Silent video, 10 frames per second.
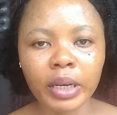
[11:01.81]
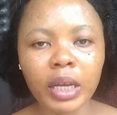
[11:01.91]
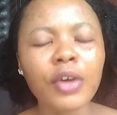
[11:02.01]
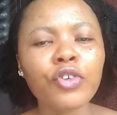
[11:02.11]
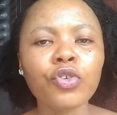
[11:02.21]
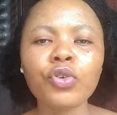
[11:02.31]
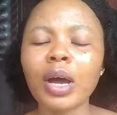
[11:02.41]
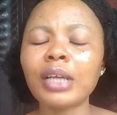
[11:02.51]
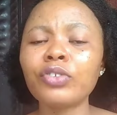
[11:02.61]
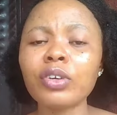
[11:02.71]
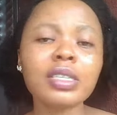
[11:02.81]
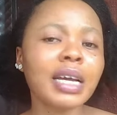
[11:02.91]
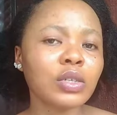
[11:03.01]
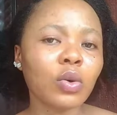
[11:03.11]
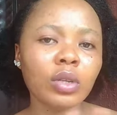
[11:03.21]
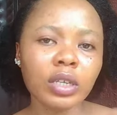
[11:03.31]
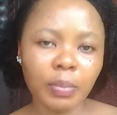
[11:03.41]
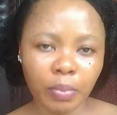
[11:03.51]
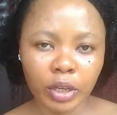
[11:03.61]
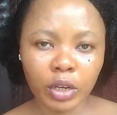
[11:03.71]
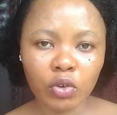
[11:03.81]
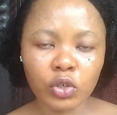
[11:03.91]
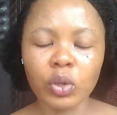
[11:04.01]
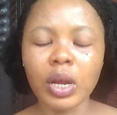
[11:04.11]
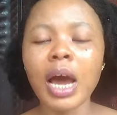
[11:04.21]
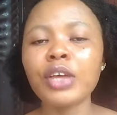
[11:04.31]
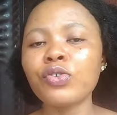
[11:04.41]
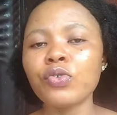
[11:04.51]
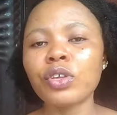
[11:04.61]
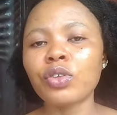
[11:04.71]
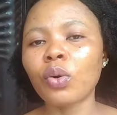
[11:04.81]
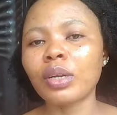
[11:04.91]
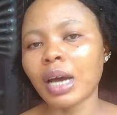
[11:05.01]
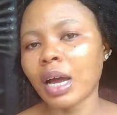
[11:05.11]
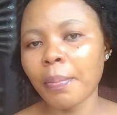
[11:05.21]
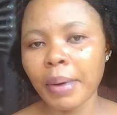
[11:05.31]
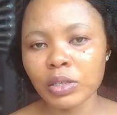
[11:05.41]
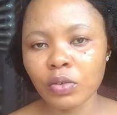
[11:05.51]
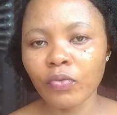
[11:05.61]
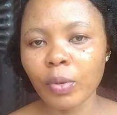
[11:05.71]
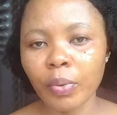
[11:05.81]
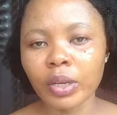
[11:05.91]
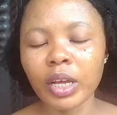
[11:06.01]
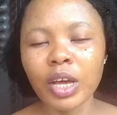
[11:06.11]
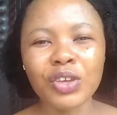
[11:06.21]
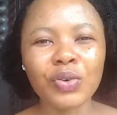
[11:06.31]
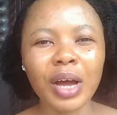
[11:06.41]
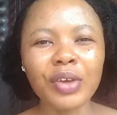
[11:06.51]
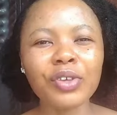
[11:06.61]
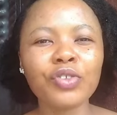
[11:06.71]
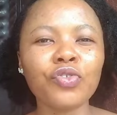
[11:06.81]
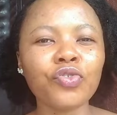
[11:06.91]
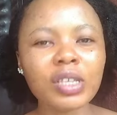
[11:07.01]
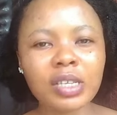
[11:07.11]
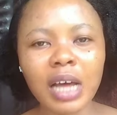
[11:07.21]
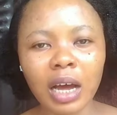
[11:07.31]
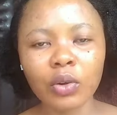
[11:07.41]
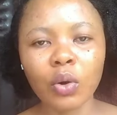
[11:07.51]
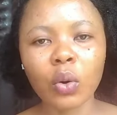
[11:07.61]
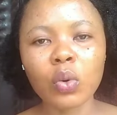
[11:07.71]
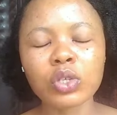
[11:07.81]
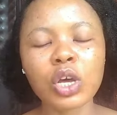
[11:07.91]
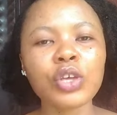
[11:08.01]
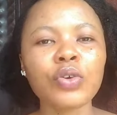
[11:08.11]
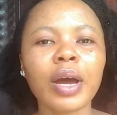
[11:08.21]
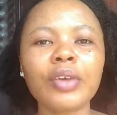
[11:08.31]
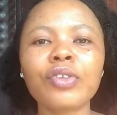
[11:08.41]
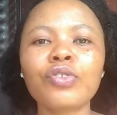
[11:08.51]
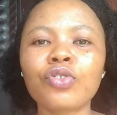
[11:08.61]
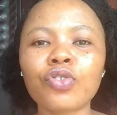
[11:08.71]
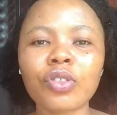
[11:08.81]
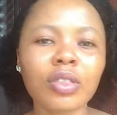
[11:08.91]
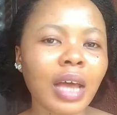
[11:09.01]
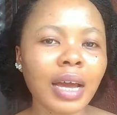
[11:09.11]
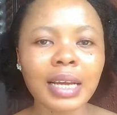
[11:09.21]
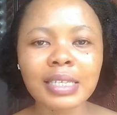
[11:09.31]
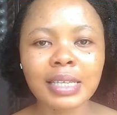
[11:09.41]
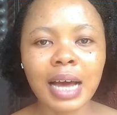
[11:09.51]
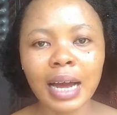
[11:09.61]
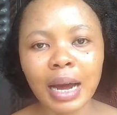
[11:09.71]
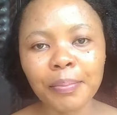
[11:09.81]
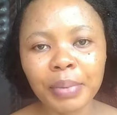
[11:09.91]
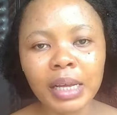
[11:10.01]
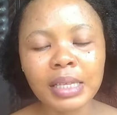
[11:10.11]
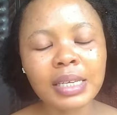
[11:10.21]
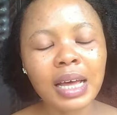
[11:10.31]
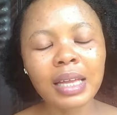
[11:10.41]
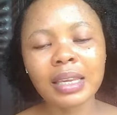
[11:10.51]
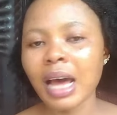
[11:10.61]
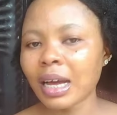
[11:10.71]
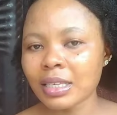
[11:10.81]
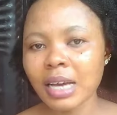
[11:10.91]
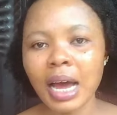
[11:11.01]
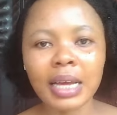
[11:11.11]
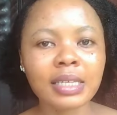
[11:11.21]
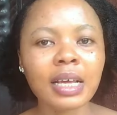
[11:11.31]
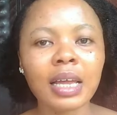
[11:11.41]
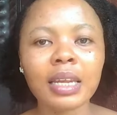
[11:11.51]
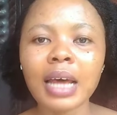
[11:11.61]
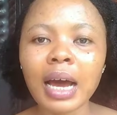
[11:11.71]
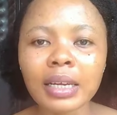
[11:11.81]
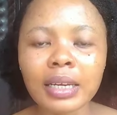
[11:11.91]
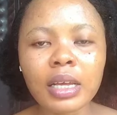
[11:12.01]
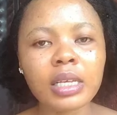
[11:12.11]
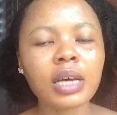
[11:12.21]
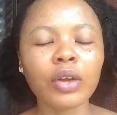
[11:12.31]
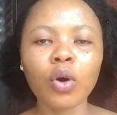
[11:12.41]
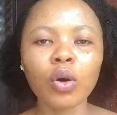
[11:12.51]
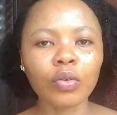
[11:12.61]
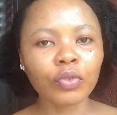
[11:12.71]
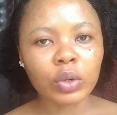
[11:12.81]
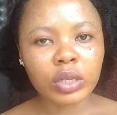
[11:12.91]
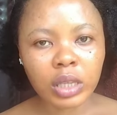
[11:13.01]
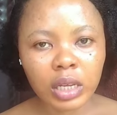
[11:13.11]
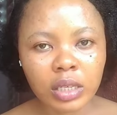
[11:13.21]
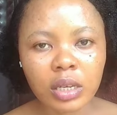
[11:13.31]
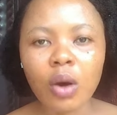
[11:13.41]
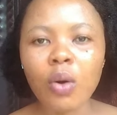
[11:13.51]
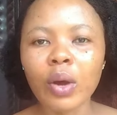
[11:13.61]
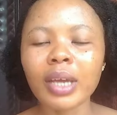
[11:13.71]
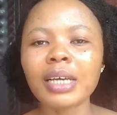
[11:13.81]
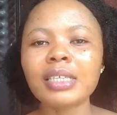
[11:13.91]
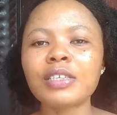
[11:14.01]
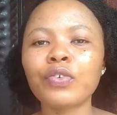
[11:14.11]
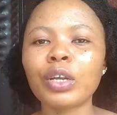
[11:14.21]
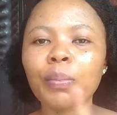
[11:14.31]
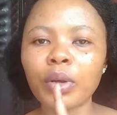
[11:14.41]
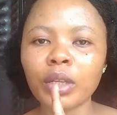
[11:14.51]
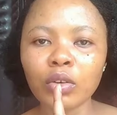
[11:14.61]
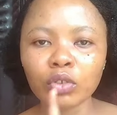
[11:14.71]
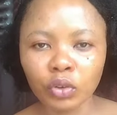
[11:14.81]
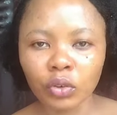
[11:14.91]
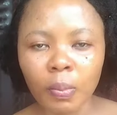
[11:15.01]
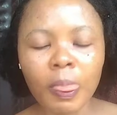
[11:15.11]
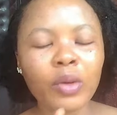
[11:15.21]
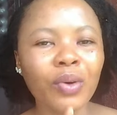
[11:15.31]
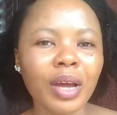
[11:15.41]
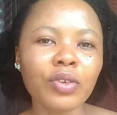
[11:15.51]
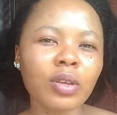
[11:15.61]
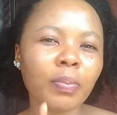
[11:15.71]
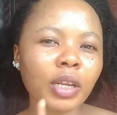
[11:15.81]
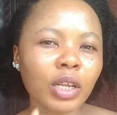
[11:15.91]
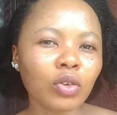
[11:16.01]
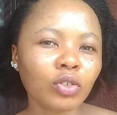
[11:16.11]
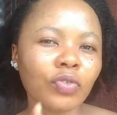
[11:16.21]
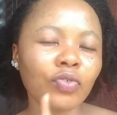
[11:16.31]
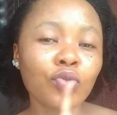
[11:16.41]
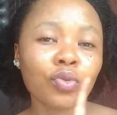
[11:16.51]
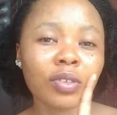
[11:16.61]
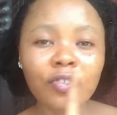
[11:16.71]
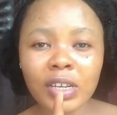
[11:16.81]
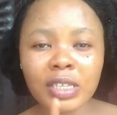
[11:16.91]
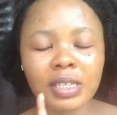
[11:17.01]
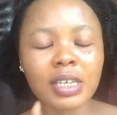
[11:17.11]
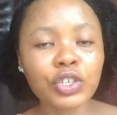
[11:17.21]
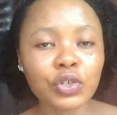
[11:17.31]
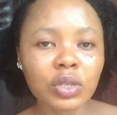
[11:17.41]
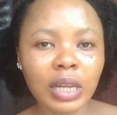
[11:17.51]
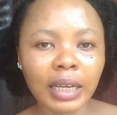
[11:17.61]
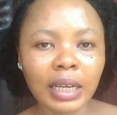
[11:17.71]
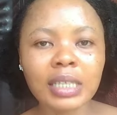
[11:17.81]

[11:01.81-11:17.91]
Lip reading: So you can just get only the body lotion and use it on darker parts of your body. You can use it to treat dark knuckles. You can use it to target dark armpits, dark thighs, dark knees, and all of those things. Okay, that is for the body lotion. You can use the body lotion to treat issues like that.